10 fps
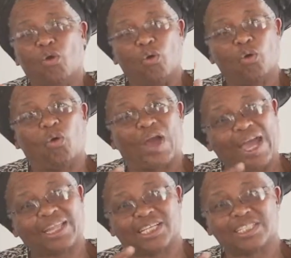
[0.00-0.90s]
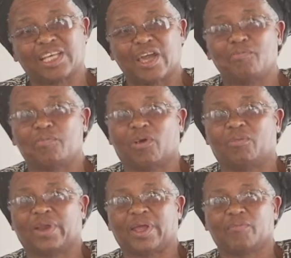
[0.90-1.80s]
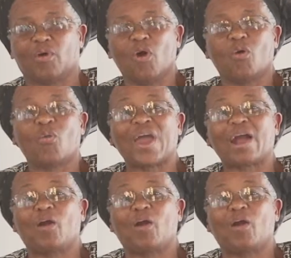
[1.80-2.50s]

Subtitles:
who had the same problem were